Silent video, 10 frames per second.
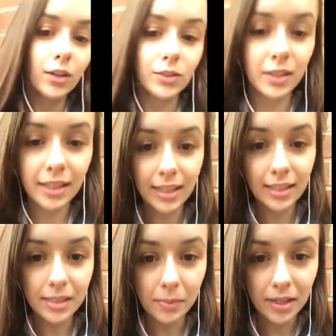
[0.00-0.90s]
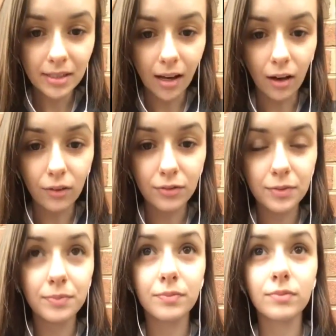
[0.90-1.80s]
so I think to myself,
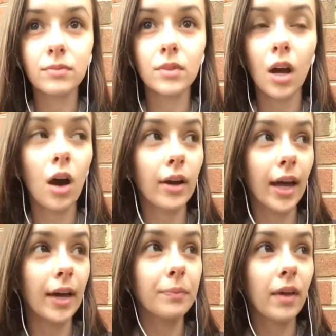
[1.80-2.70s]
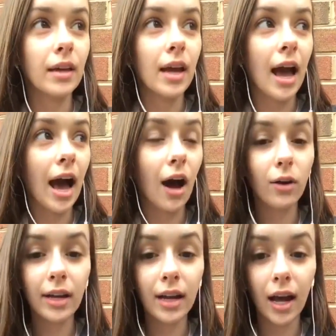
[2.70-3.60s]
okay, how
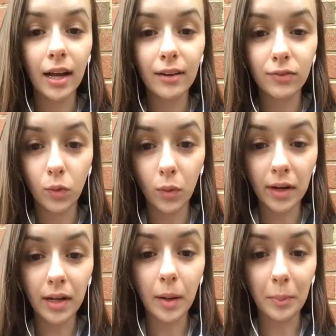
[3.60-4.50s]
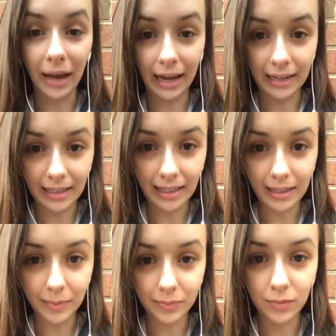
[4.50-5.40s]
can I avoid
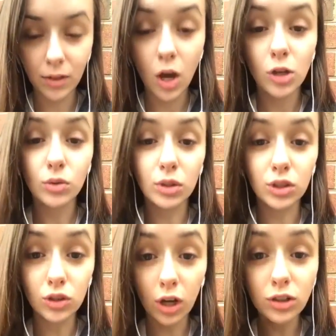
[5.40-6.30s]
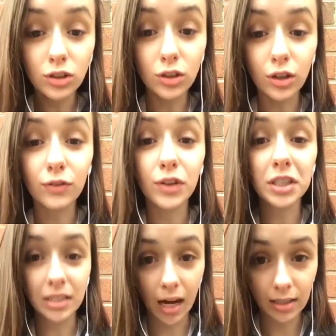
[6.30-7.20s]
panicking? So I start to look for a
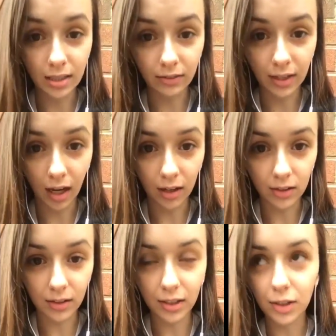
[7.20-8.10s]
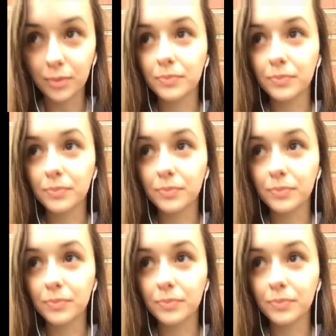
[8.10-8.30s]
scientific calculator.